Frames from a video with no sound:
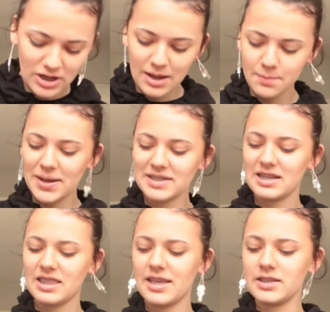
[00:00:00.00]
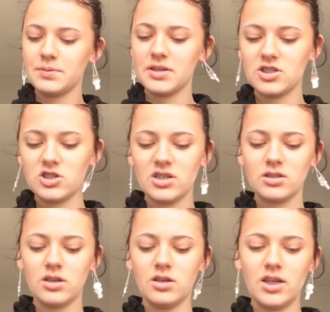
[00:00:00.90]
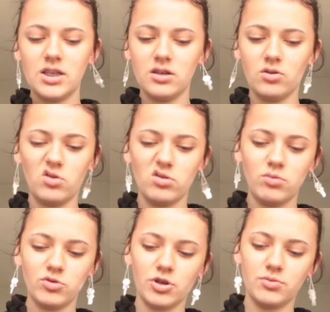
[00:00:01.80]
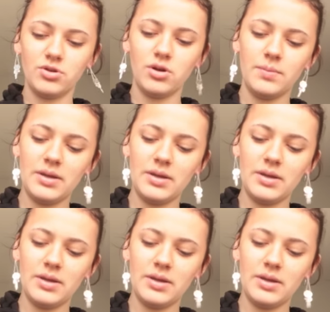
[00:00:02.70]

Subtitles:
only like basic things, but it's just things that you need in your wardrobe. Do you know what I